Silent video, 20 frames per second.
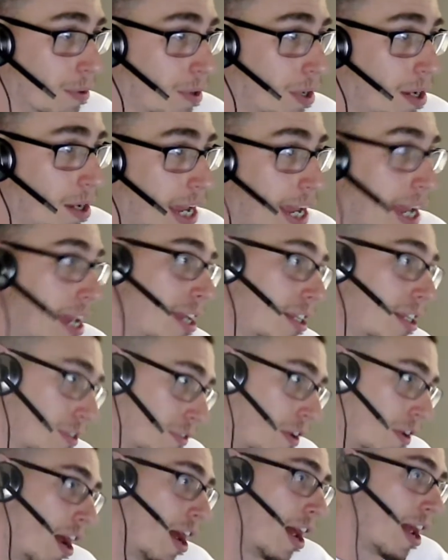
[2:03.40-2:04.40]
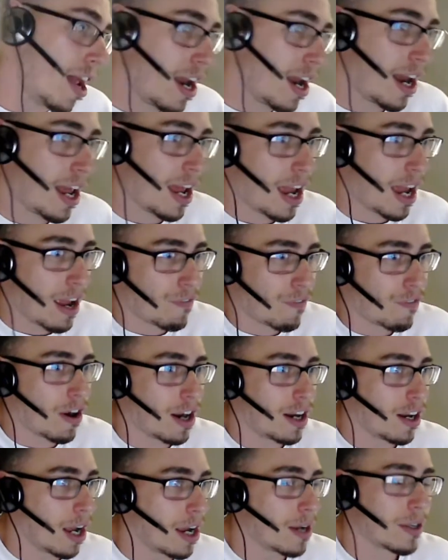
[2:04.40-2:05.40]
It's Friday.
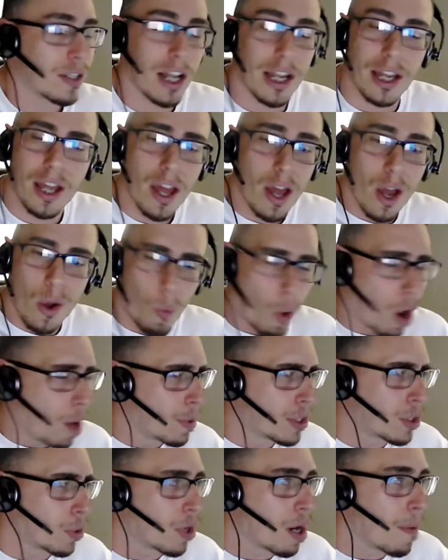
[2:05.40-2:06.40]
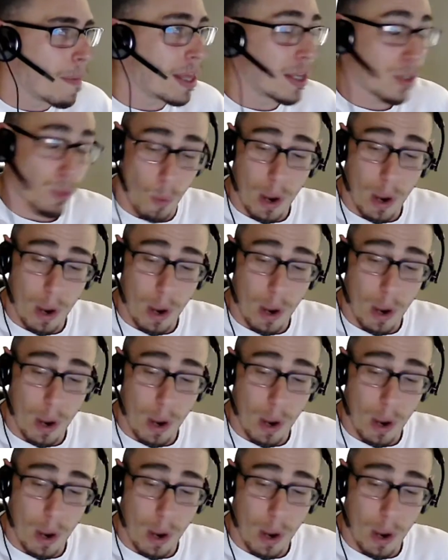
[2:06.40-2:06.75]
Like, it's like, why are we talking about this?